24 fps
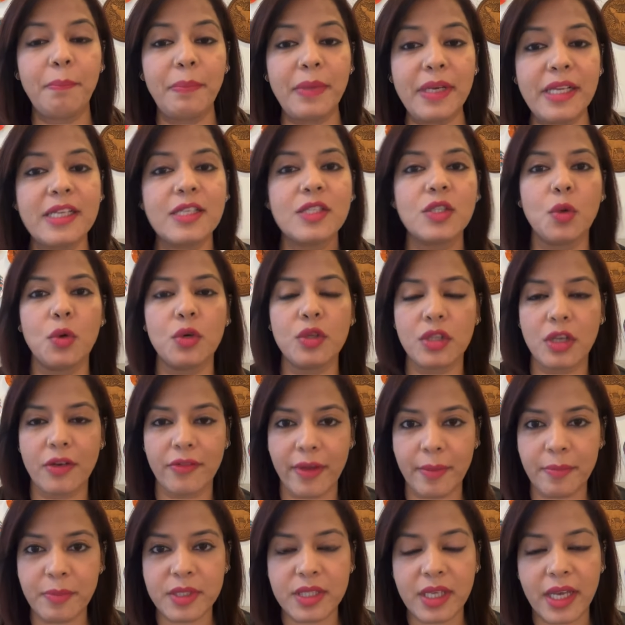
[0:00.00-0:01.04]
Please go to the
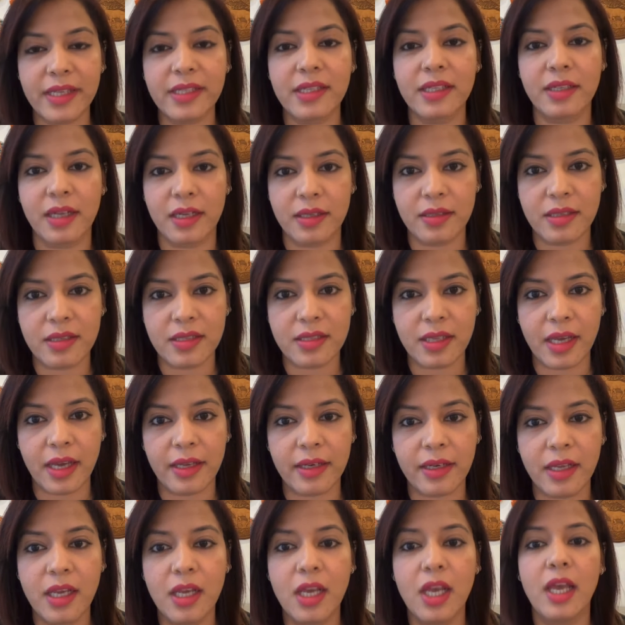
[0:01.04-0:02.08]
website and
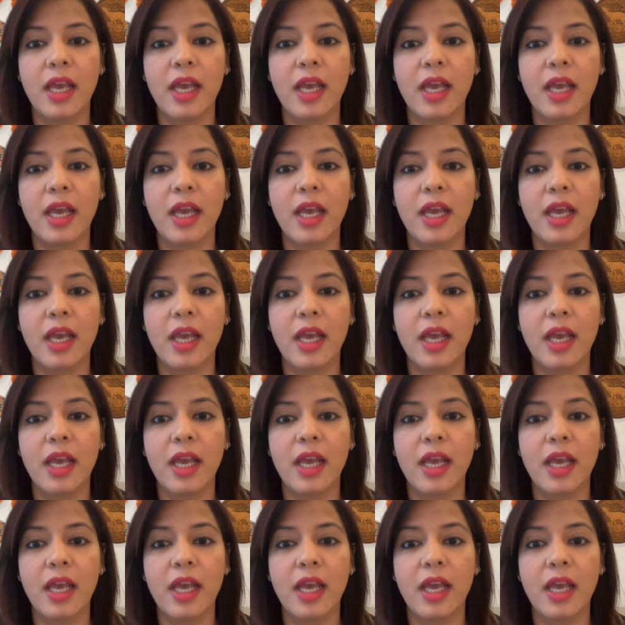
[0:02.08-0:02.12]
understand.